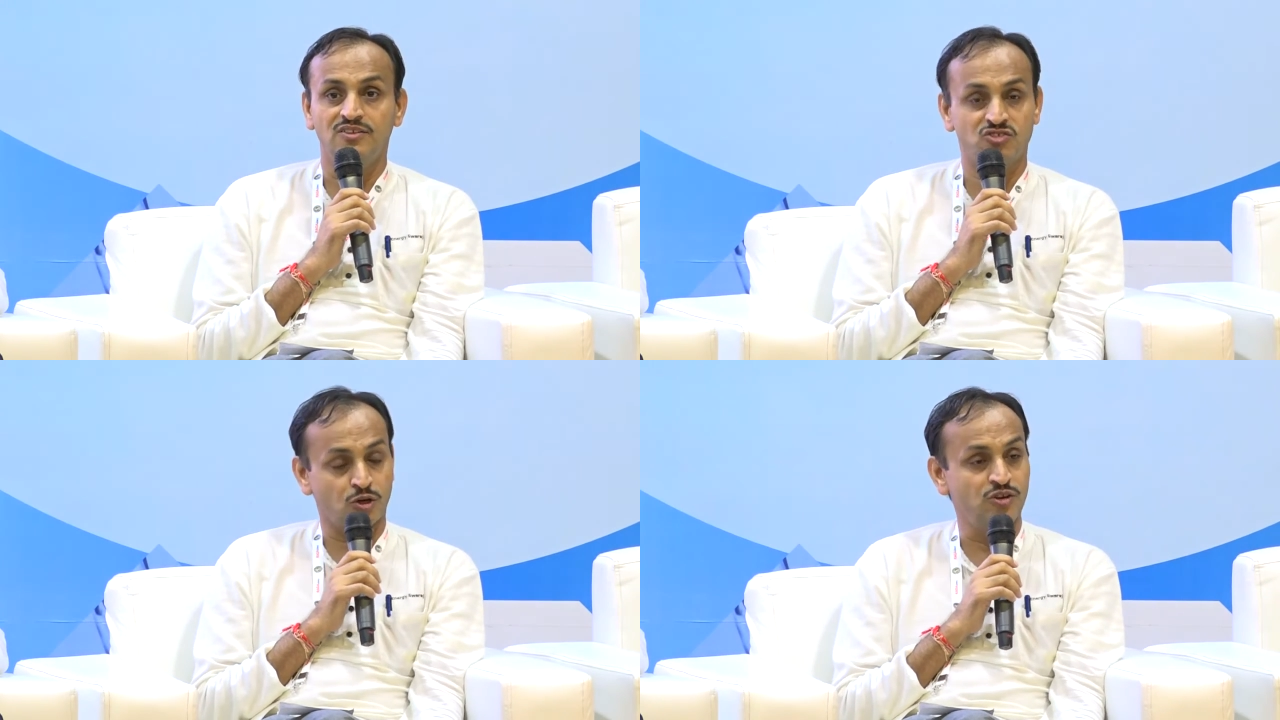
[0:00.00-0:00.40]

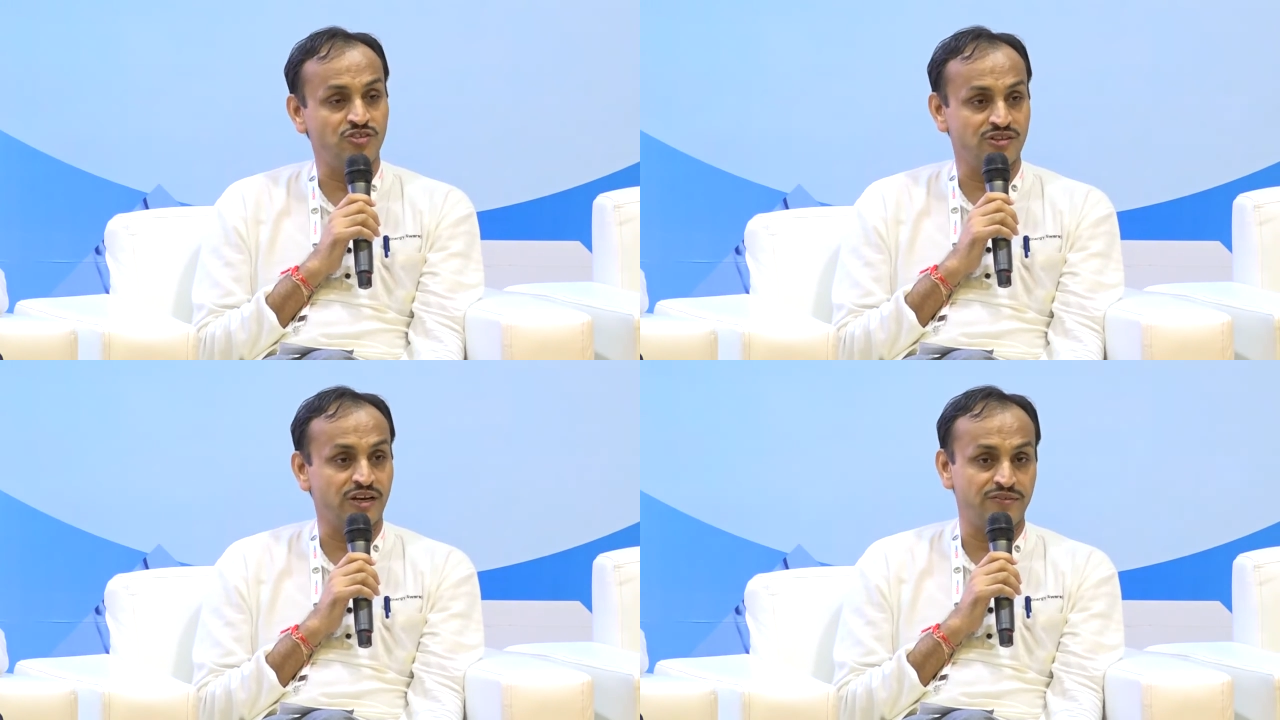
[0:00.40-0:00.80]

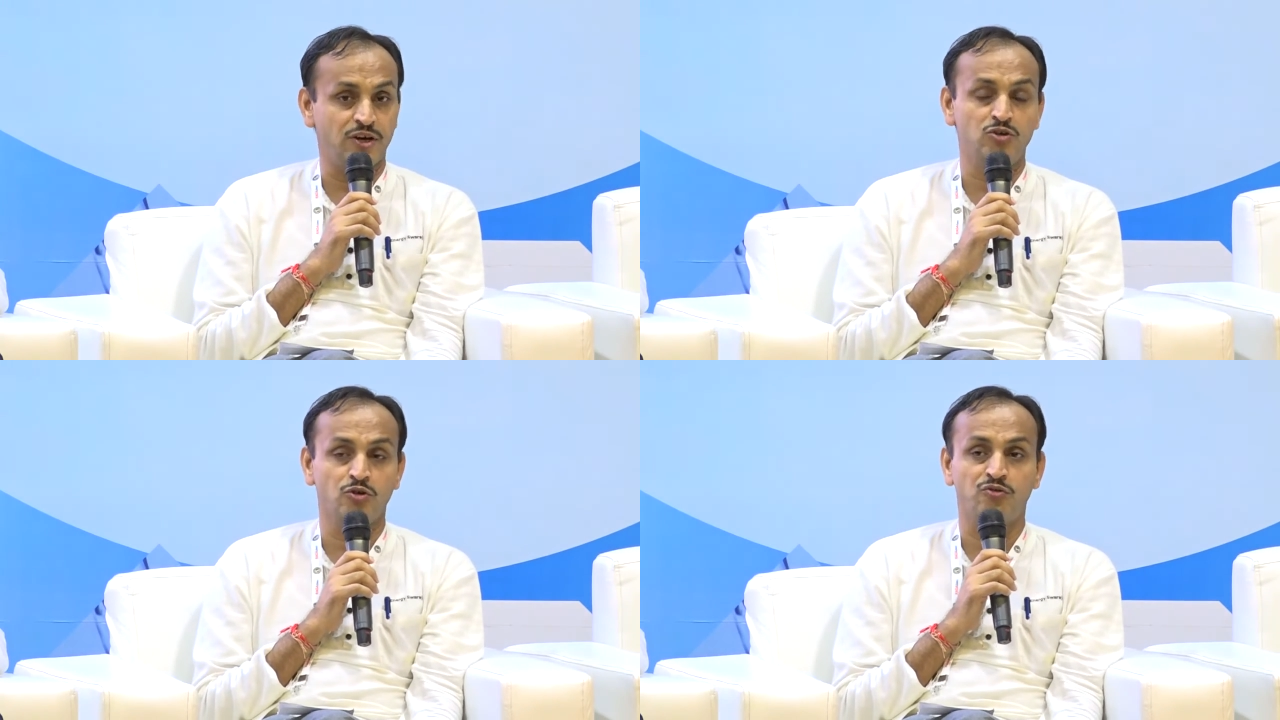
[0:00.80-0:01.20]
solutions that we
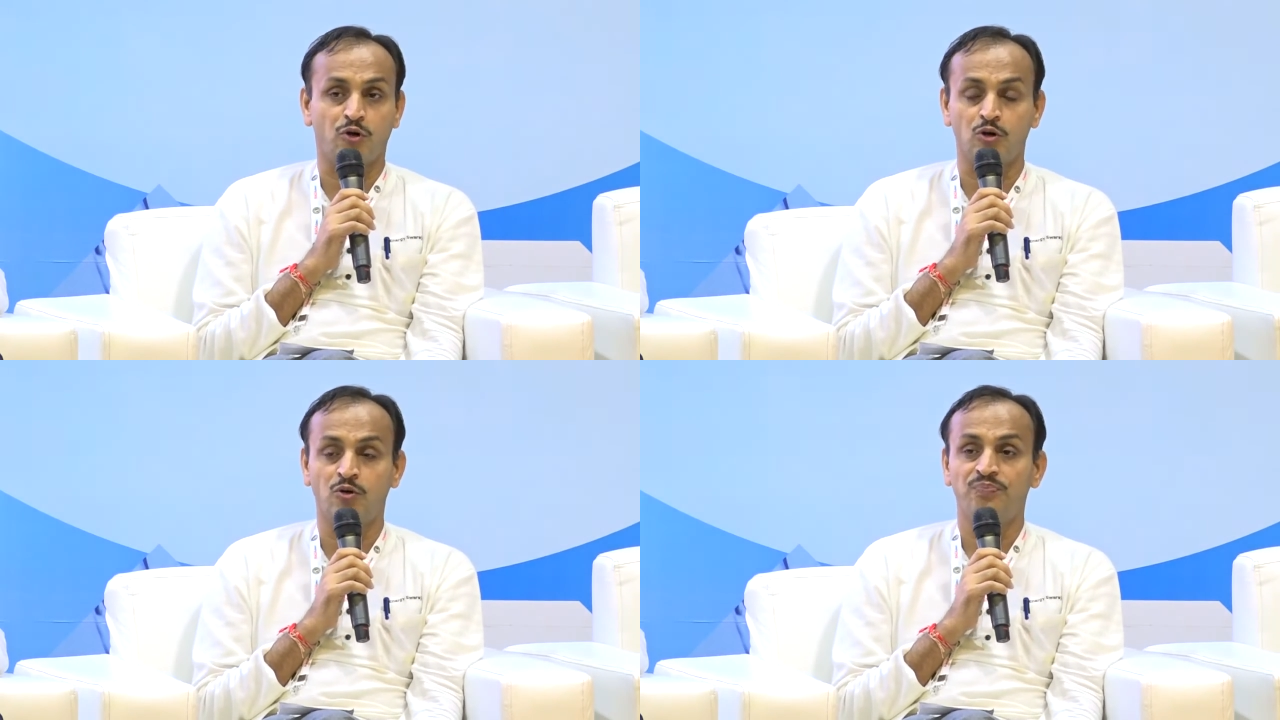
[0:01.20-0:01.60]
have to
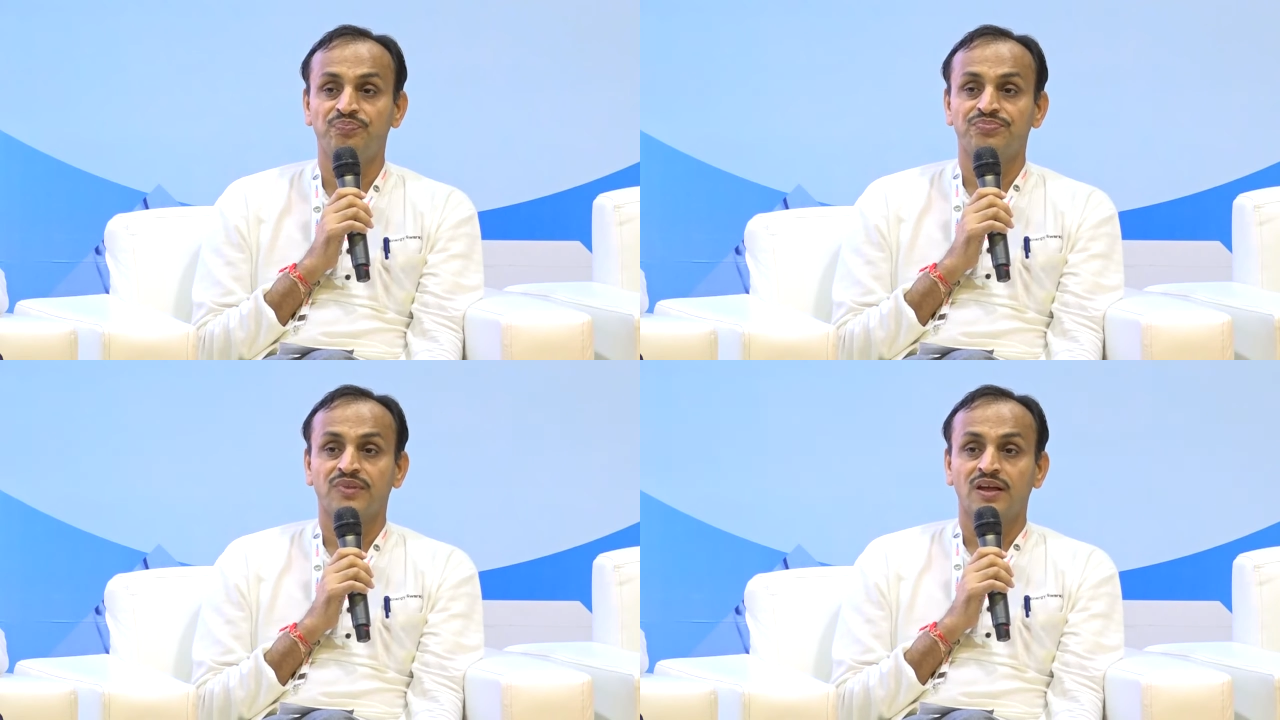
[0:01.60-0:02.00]
follow.
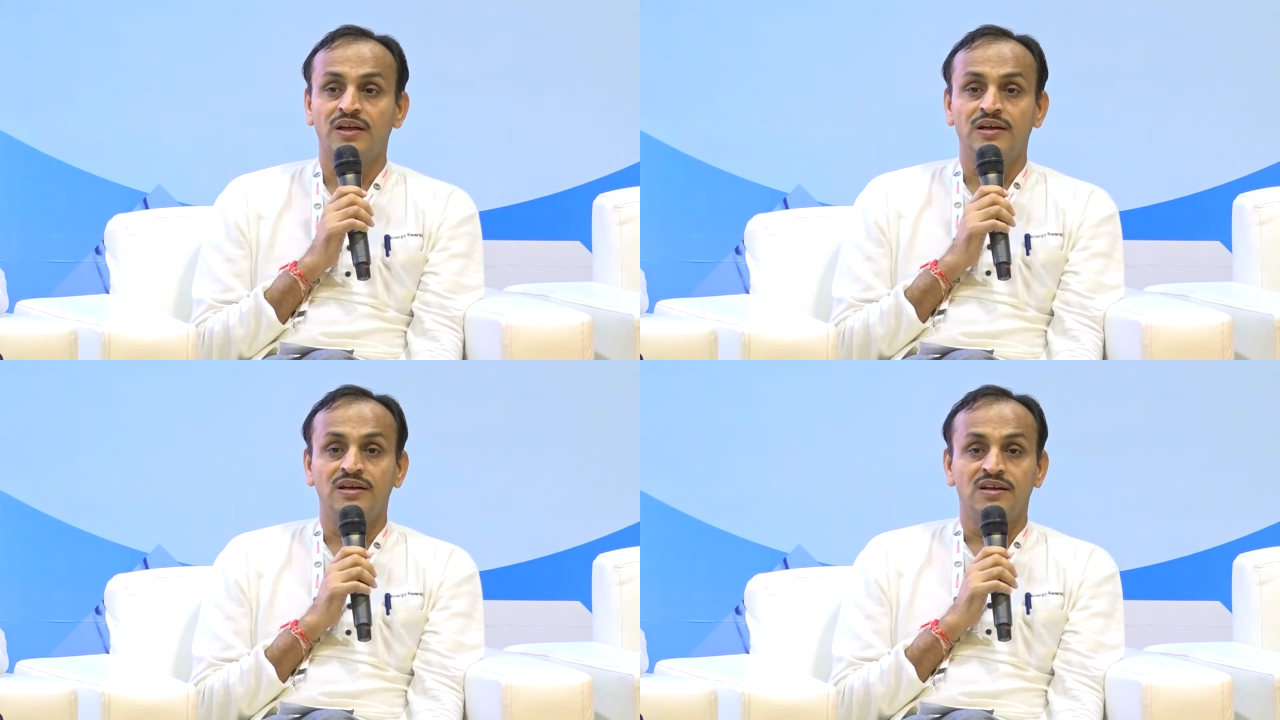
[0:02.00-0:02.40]

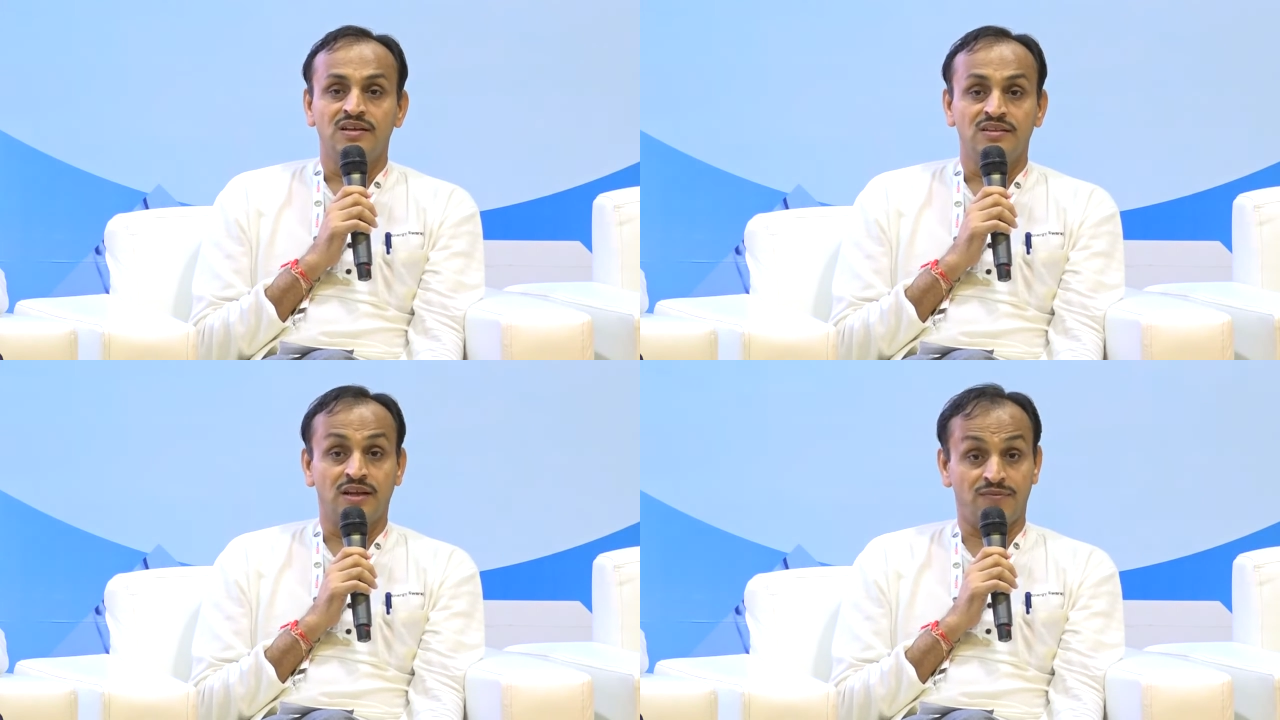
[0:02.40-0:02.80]

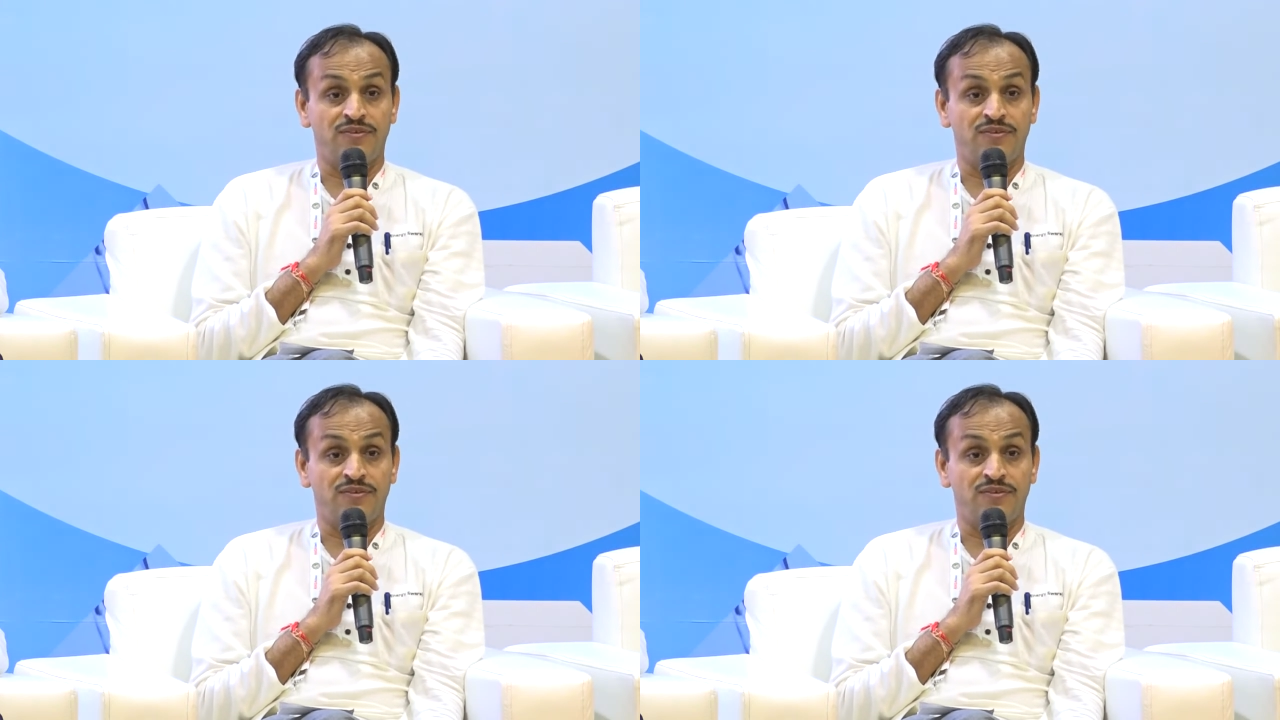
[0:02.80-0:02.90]
There